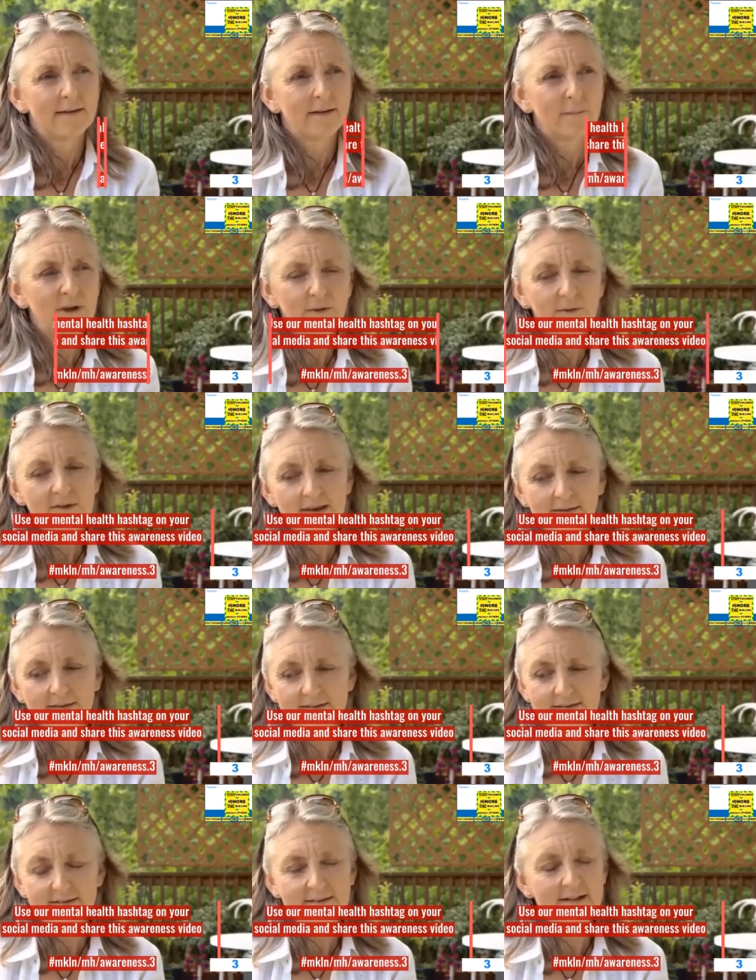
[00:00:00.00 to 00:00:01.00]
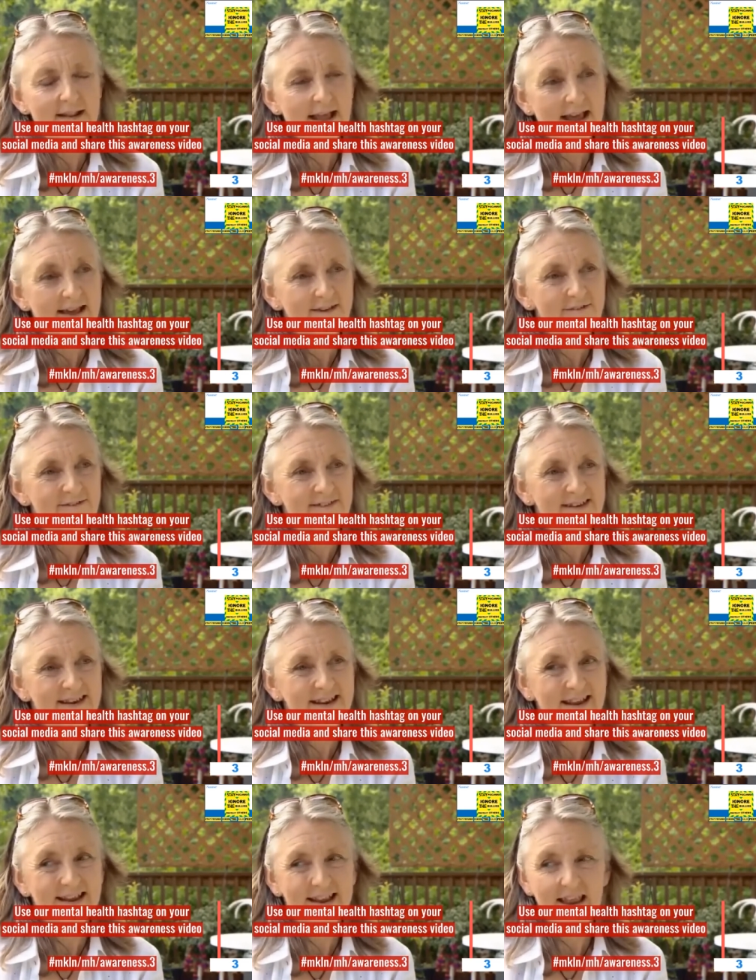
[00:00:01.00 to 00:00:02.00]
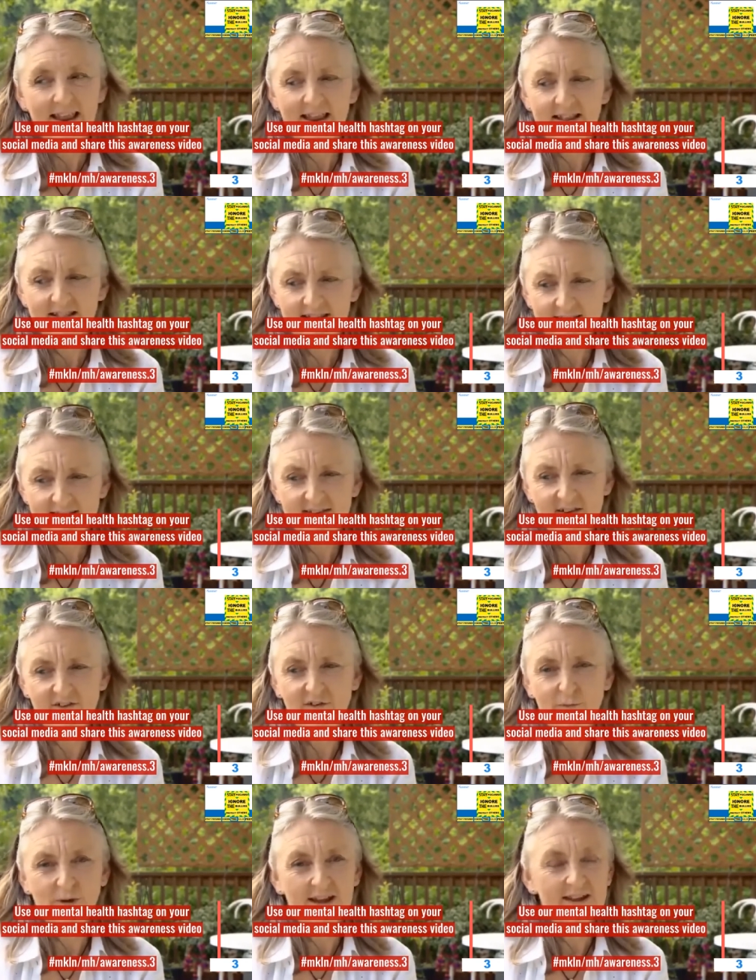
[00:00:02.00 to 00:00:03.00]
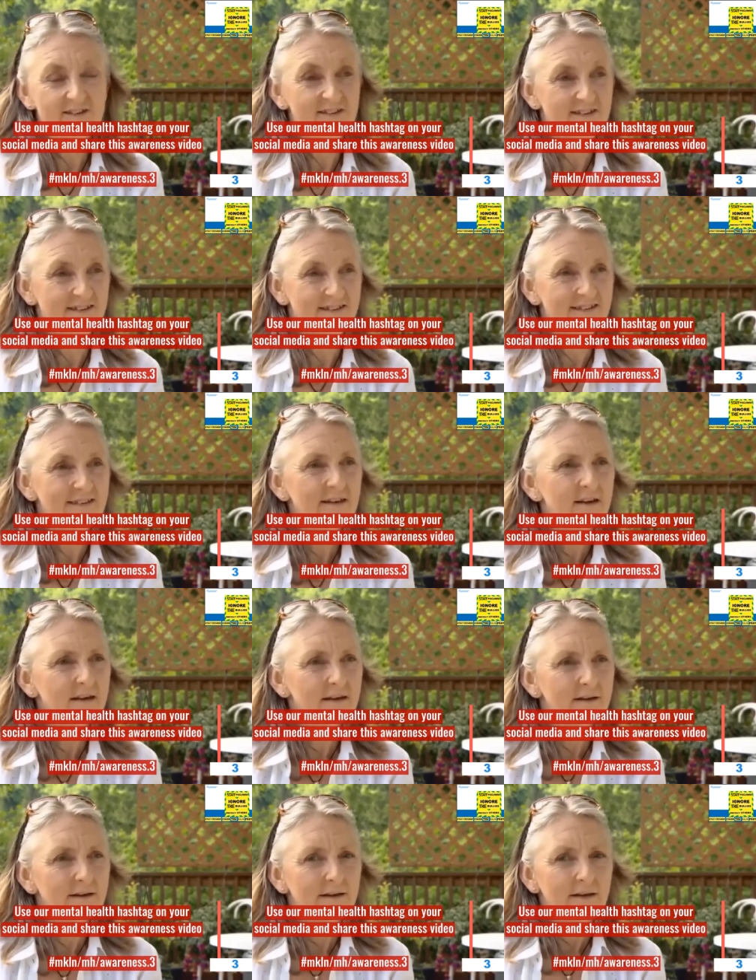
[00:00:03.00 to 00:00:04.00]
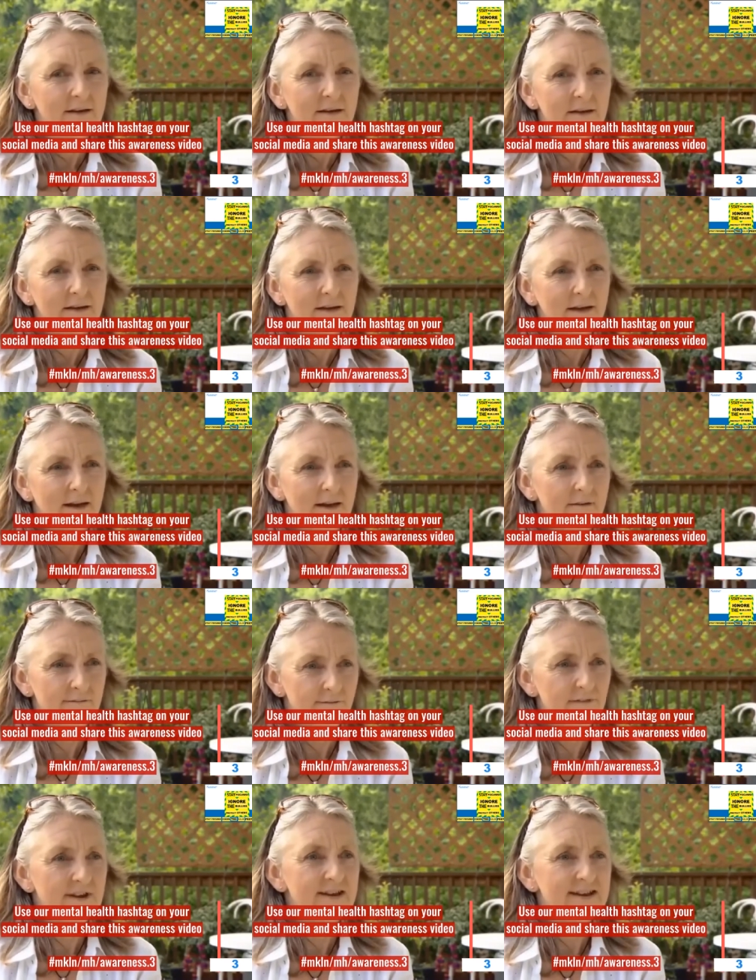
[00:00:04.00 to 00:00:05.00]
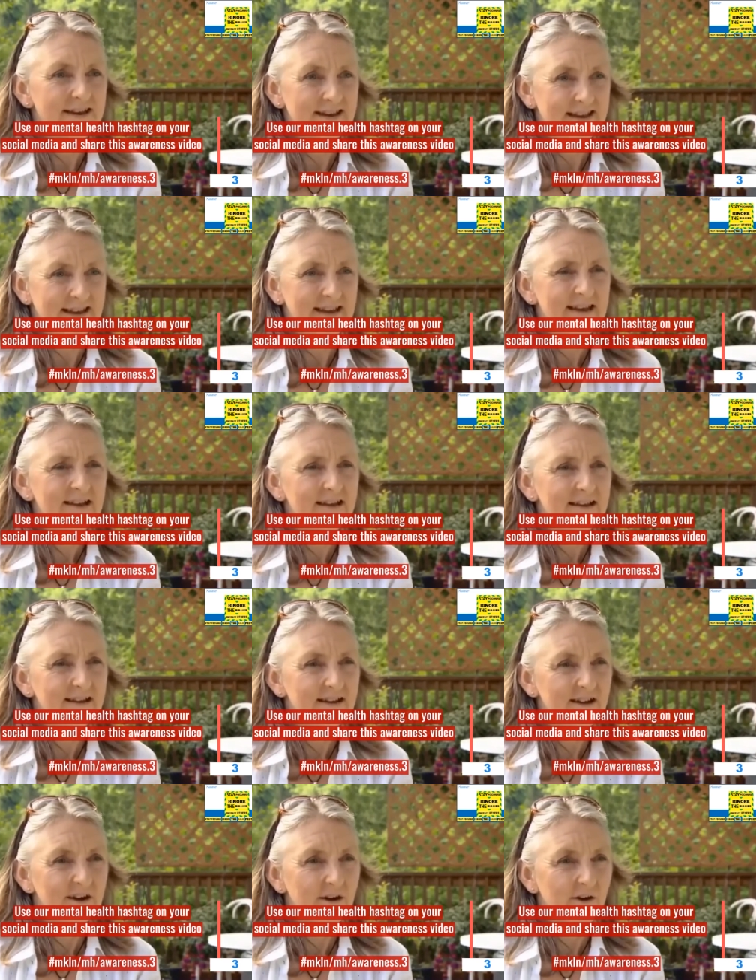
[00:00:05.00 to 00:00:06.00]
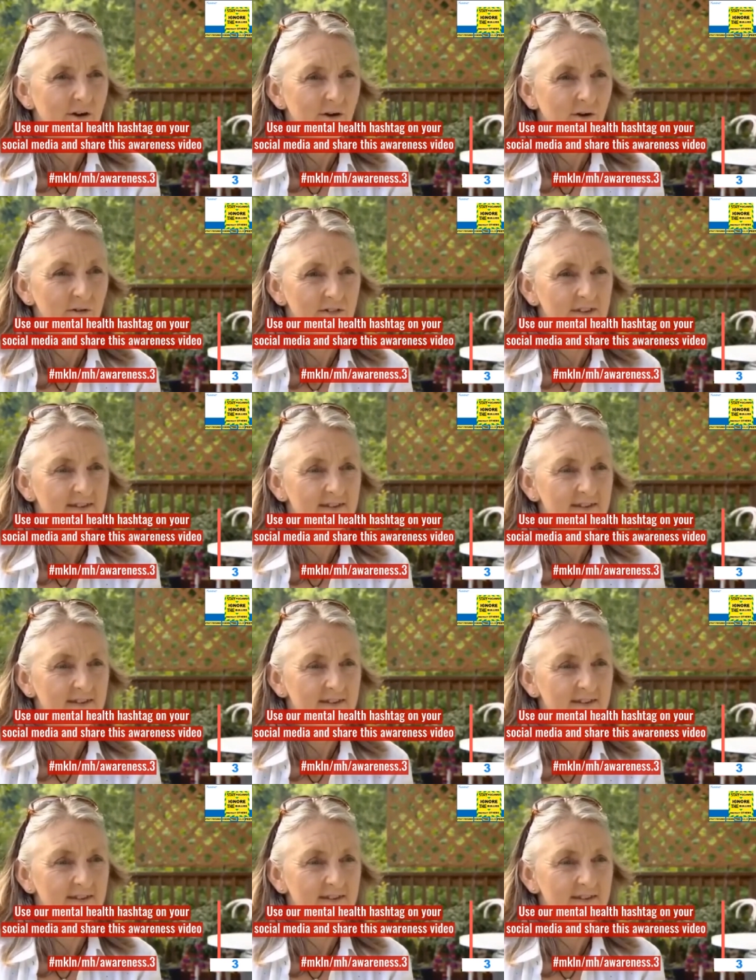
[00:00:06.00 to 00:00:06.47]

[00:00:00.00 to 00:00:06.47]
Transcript: because he's just left in this situation every day on